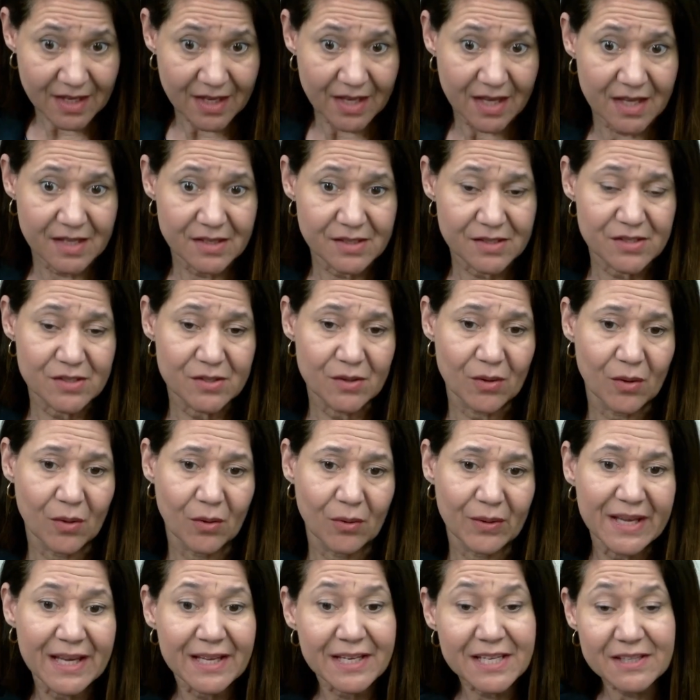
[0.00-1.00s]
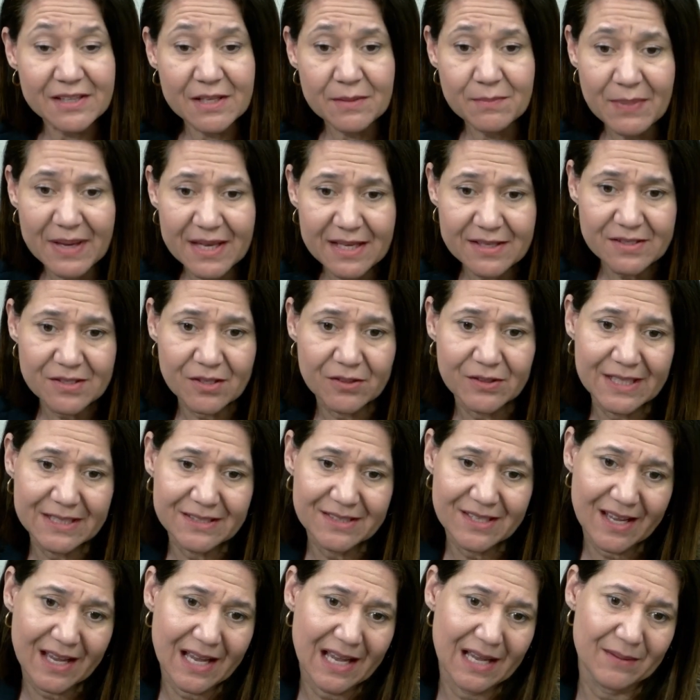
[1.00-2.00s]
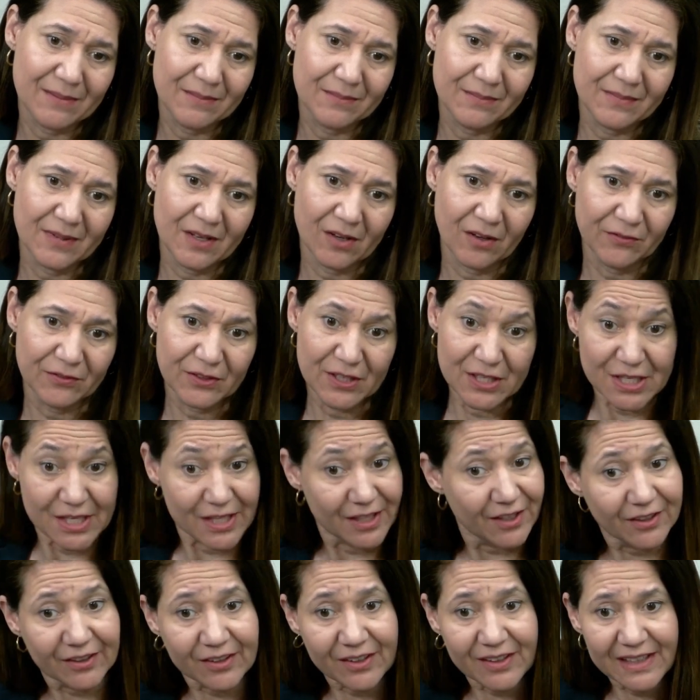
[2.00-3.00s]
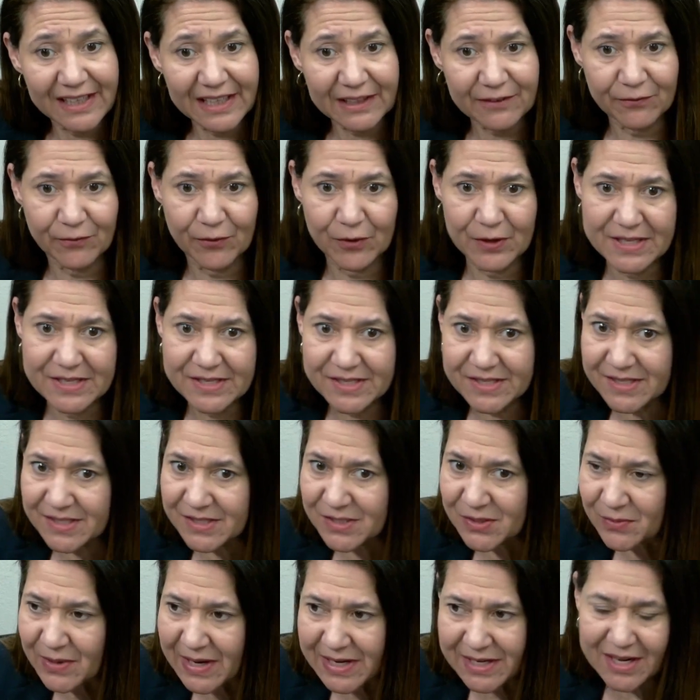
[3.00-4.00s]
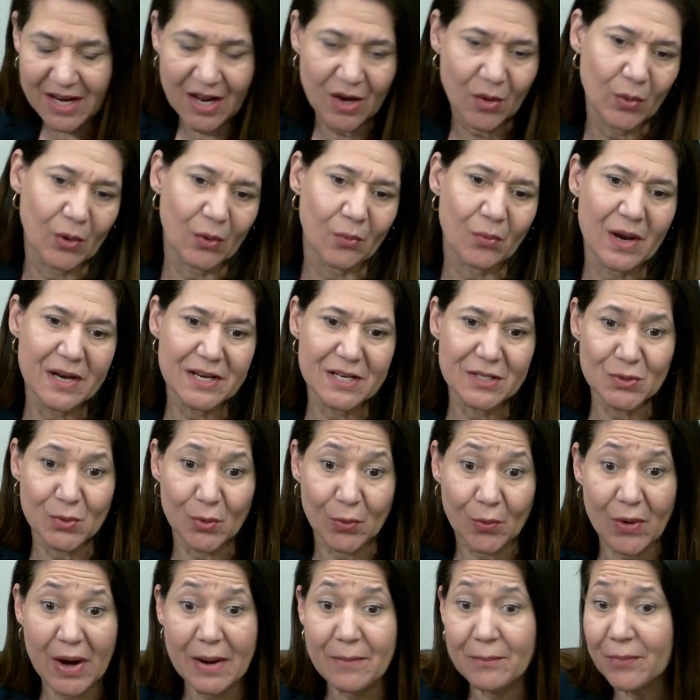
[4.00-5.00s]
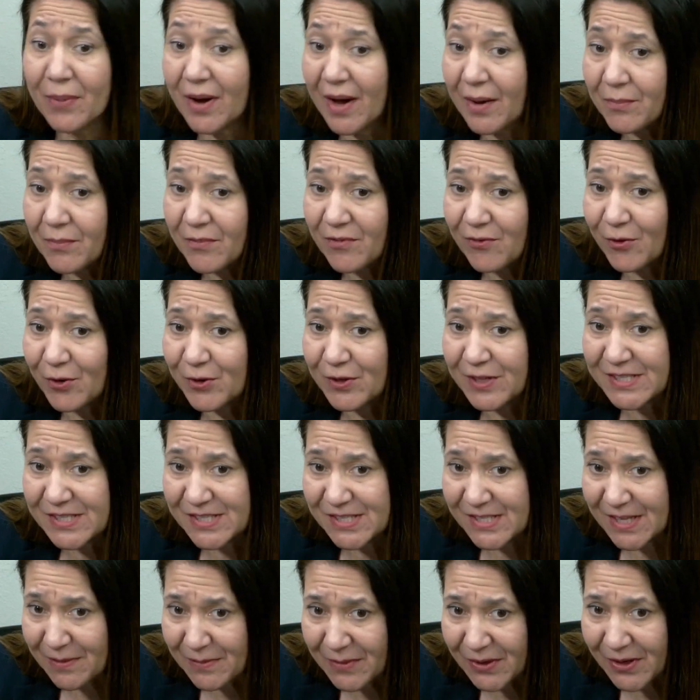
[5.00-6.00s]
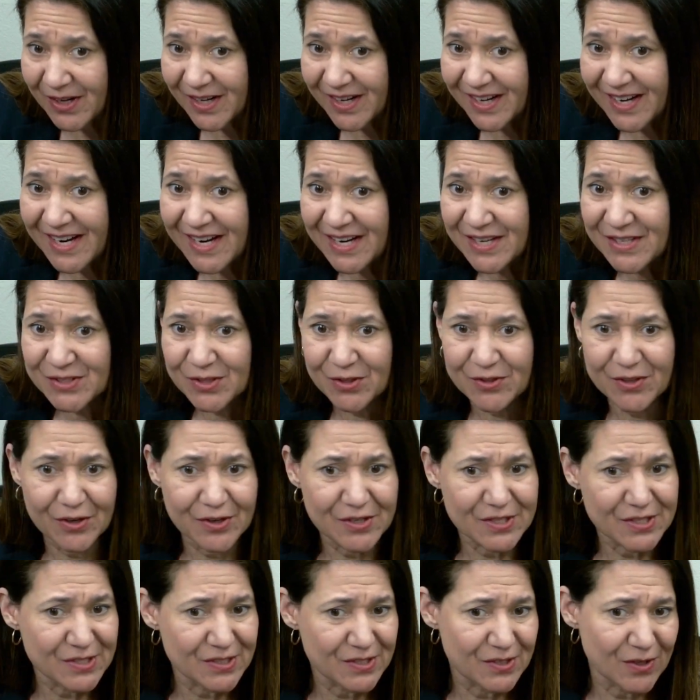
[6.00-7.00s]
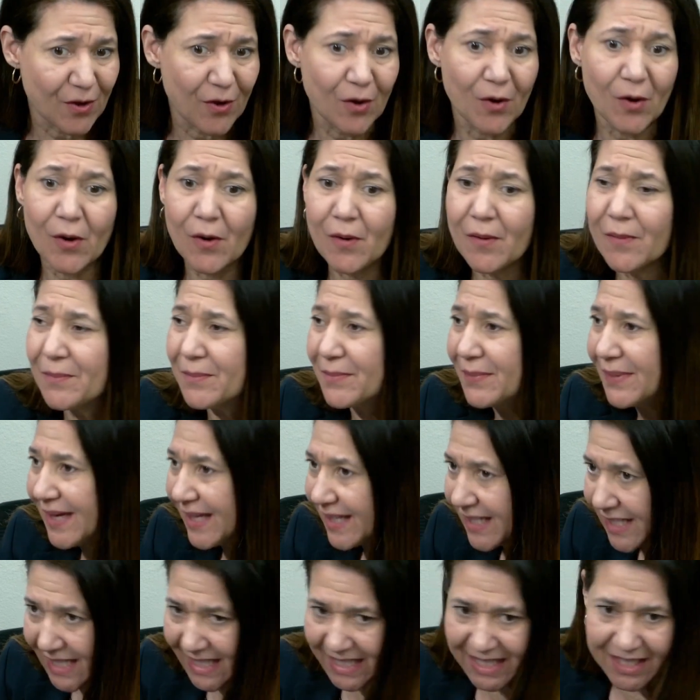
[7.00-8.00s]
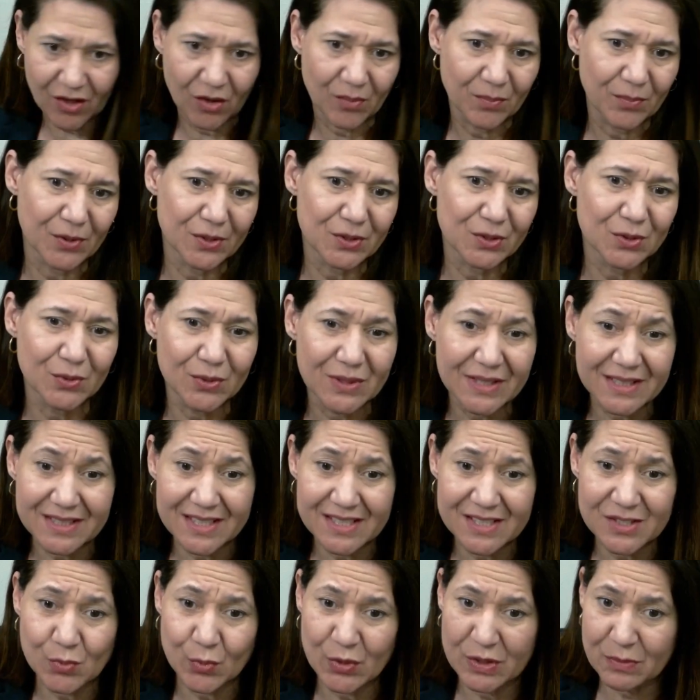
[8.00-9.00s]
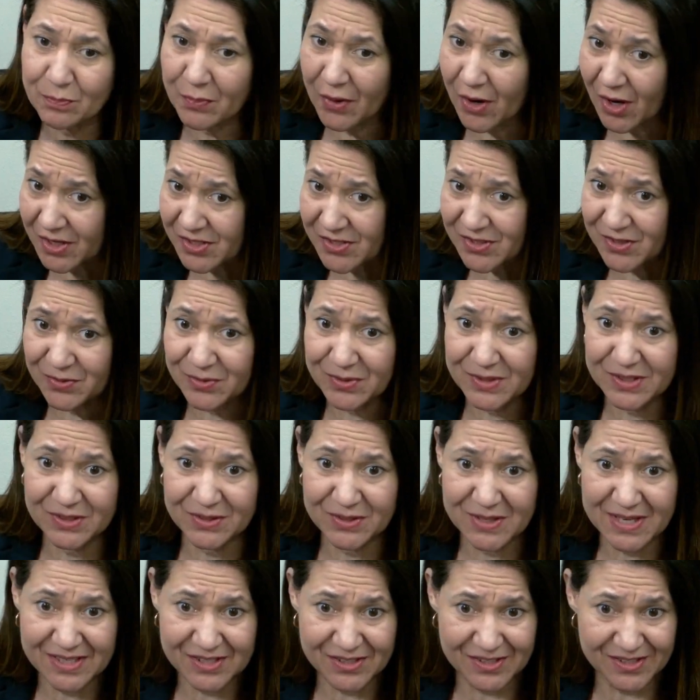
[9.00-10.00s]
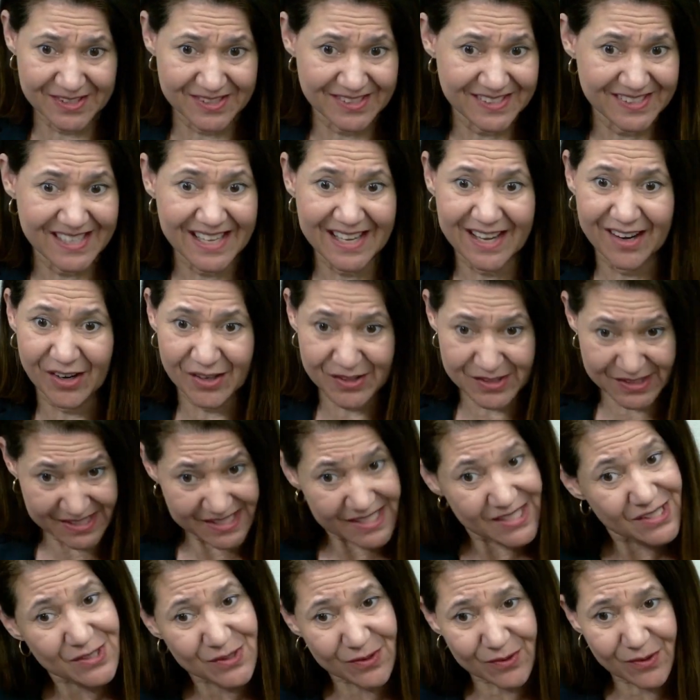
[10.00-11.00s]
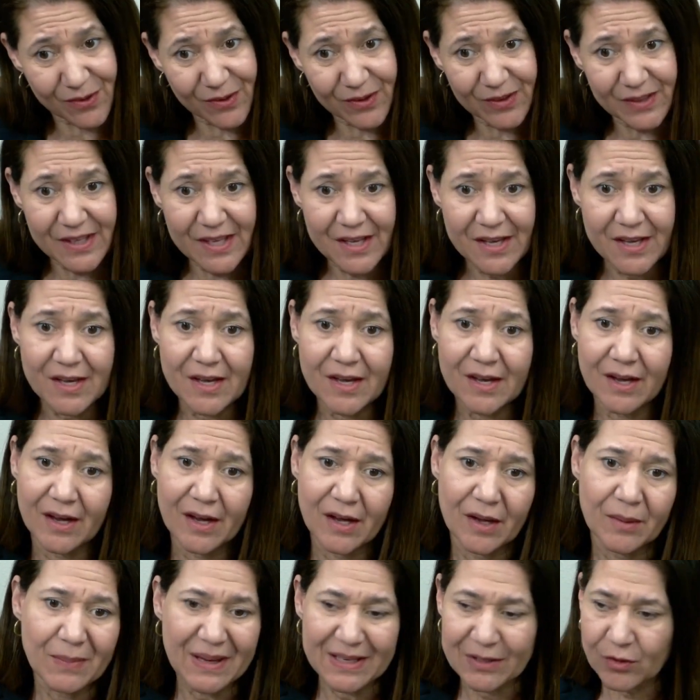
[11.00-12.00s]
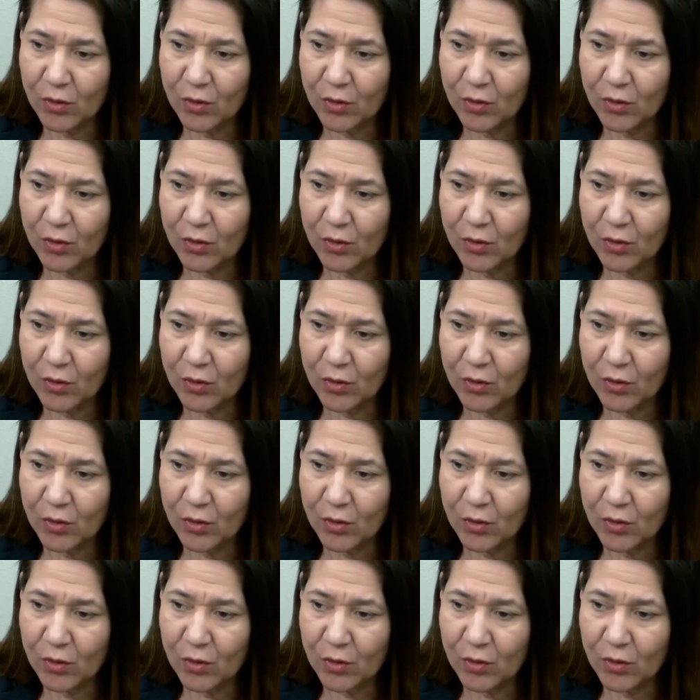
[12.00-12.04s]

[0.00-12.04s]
And so, and it depends on the time of the year. Like for instance, right now we're ready to ramp up for the summer. Okay. So there's so many opportunities with parks and recreations that are seasonal, but